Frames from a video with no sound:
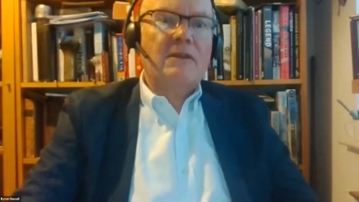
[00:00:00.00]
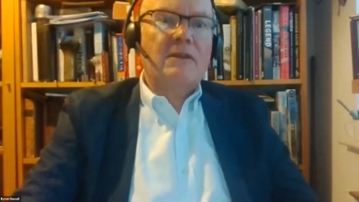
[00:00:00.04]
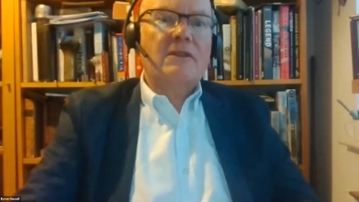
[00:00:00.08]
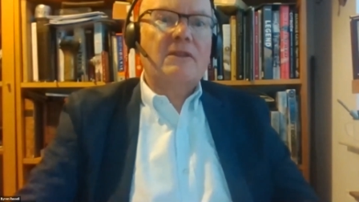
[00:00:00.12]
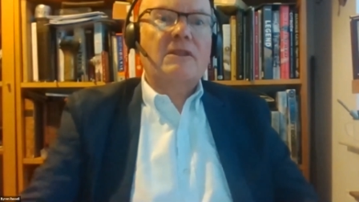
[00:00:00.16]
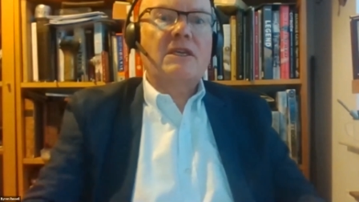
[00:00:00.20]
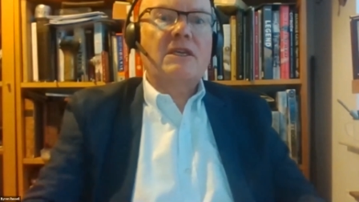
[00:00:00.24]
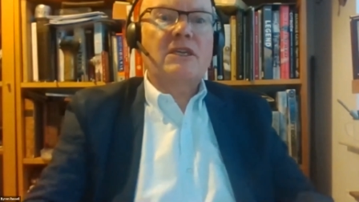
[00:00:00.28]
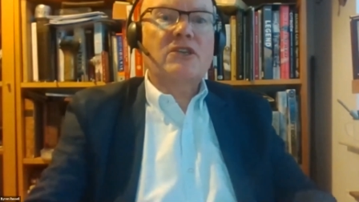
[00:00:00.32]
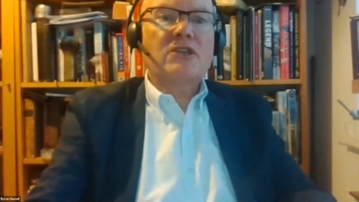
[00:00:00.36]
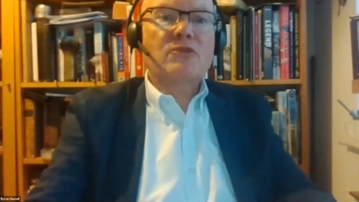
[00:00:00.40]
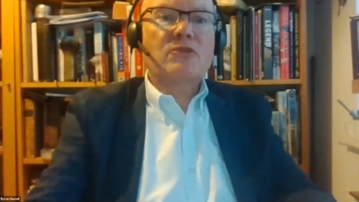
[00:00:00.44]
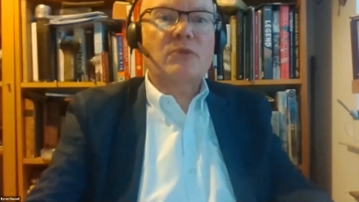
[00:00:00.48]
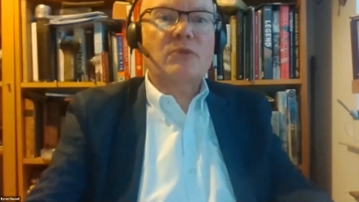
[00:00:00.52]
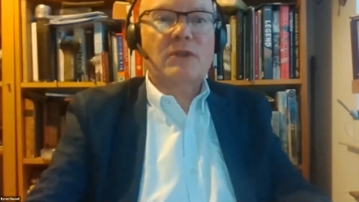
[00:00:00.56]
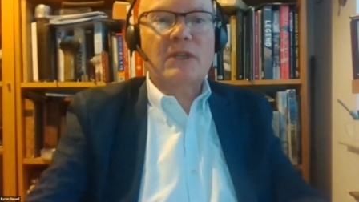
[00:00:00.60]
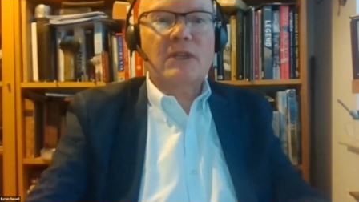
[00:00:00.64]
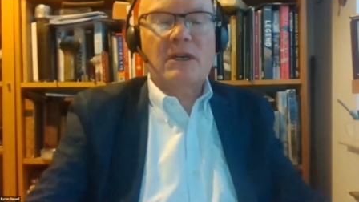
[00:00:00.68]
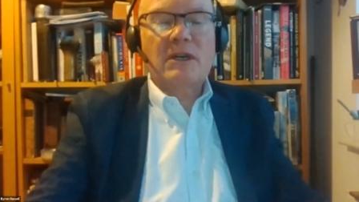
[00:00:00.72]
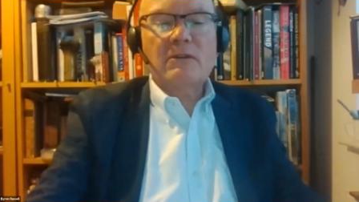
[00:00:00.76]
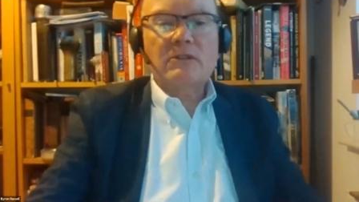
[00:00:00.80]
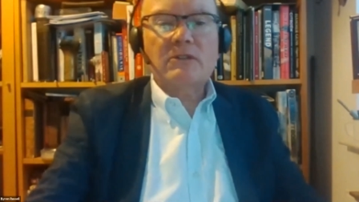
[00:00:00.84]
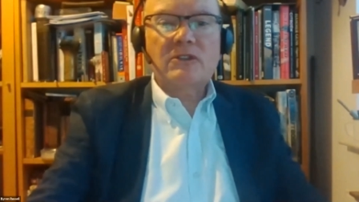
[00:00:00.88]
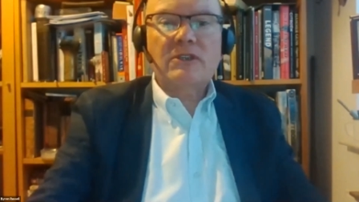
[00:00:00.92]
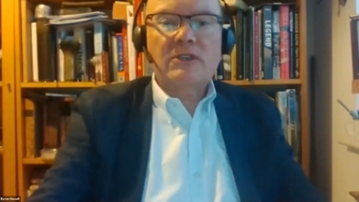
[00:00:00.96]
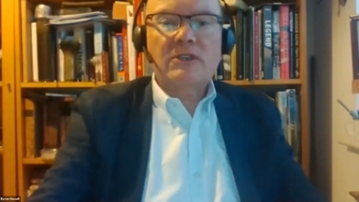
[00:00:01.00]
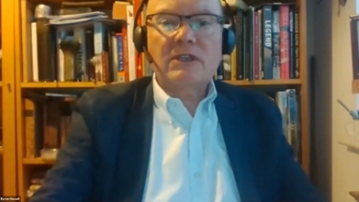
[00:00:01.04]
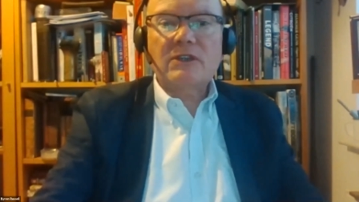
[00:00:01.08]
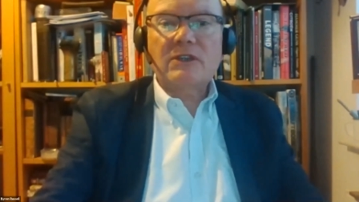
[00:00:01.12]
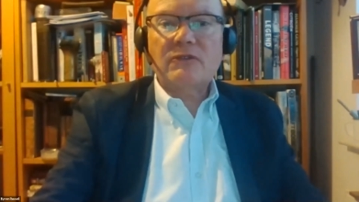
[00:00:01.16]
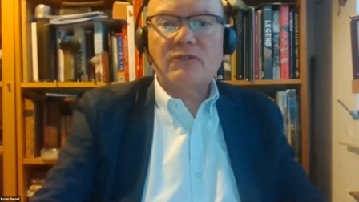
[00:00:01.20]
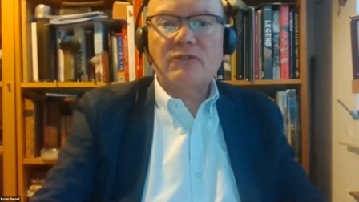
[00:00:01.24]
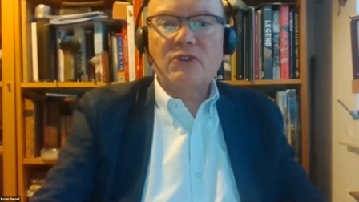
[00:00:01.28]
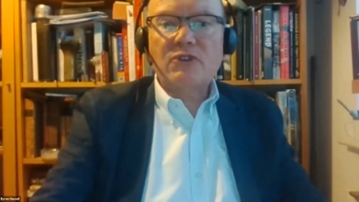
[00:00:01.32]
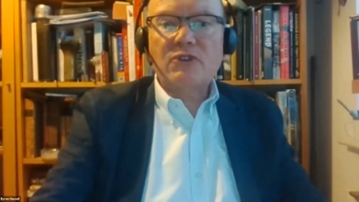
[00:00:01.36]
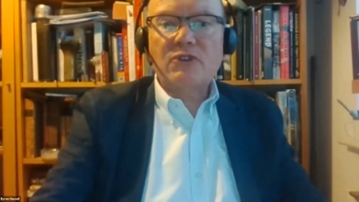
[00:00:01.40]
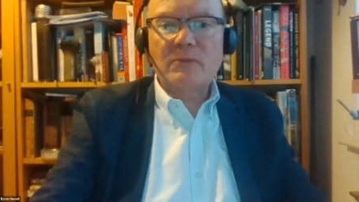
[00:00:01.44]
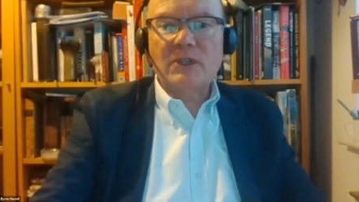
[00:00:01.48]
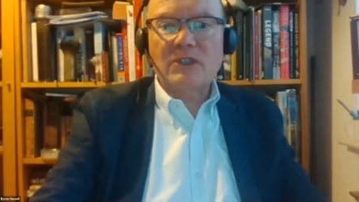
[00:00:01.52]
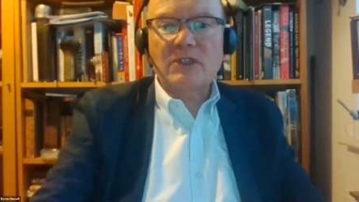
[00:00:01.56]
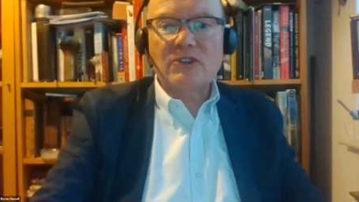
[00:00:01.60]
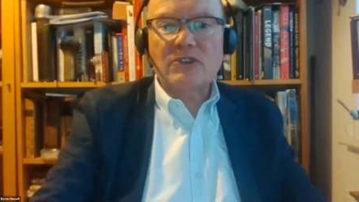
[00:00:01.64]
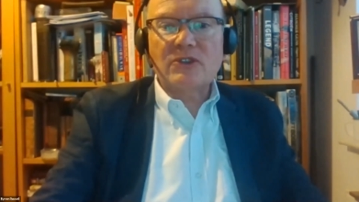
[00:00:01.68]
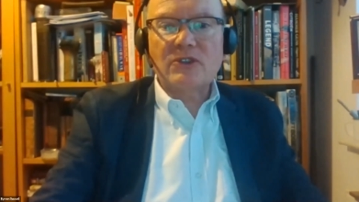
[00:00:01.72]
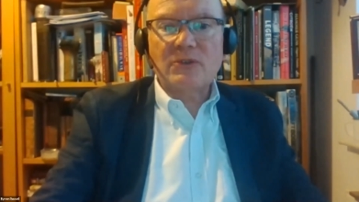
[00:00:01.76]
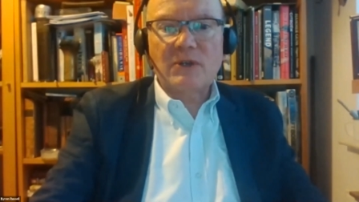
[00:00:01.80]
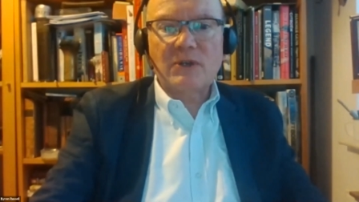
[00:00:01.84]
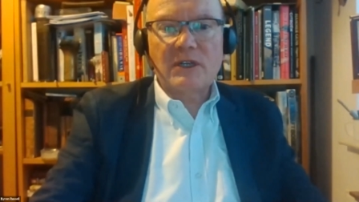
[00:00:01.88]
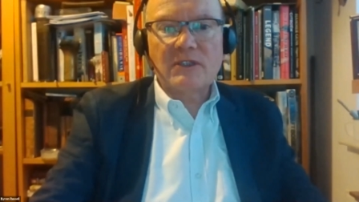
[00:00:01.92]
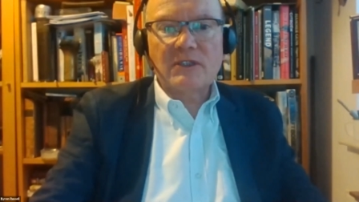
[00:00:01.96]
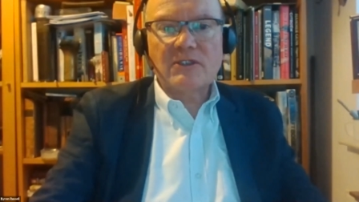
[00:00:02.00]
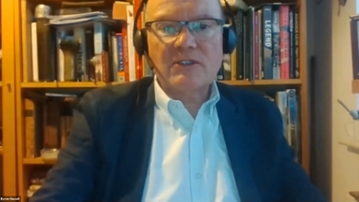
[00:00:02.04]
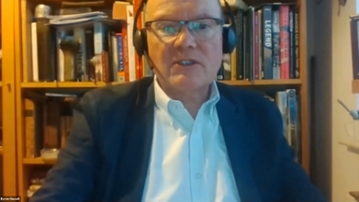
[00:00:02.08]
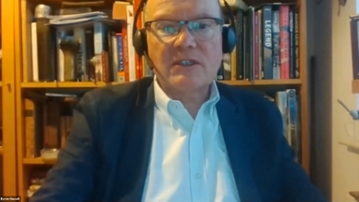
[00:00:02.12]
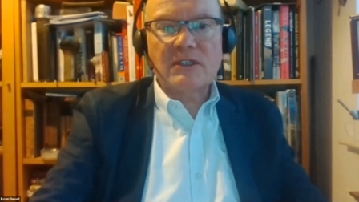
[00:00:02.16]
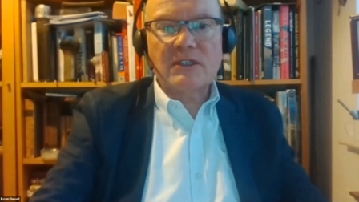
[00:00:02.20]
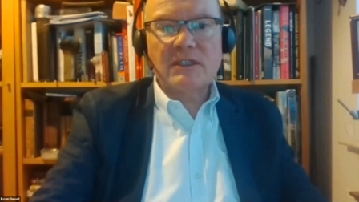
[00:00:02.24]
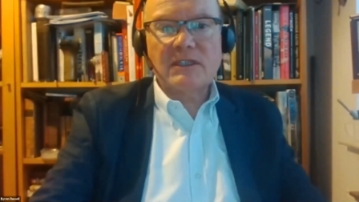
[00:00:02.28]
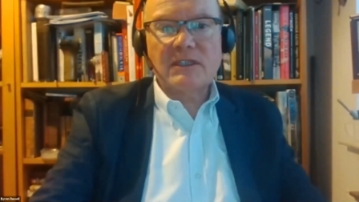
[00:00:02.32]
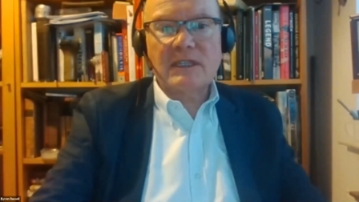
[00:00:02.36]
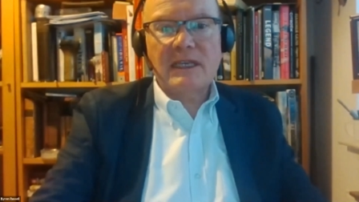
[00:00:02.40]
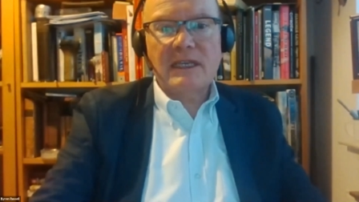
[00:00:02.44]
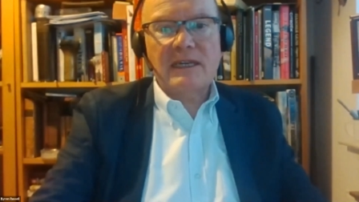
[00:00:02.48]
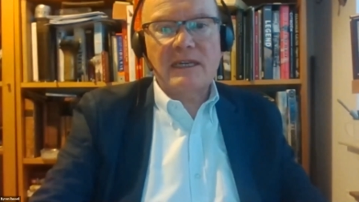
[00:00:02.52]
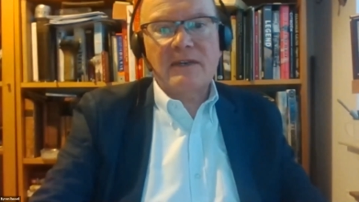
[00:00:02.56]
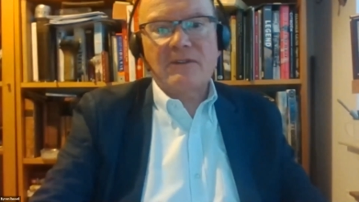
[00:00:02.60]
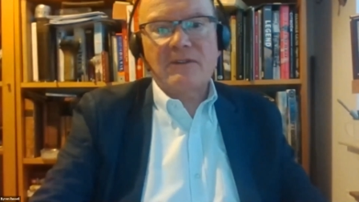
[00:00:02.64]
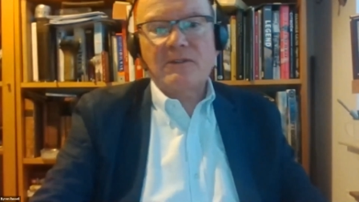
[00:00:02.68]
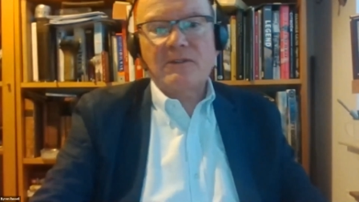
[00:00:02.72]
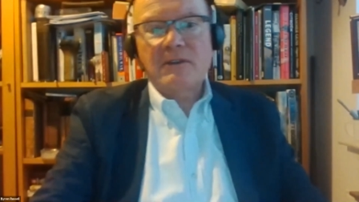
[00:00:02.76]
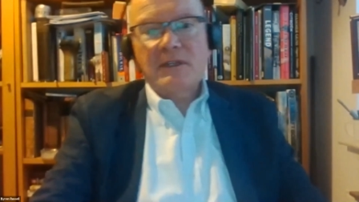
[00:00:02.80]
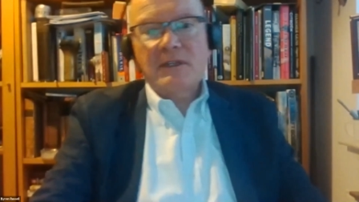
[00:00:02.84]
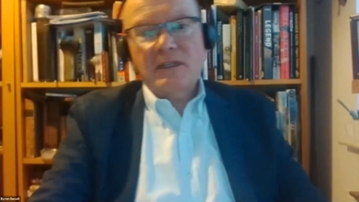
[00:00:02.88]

These will only take a few minutes to answer. Now,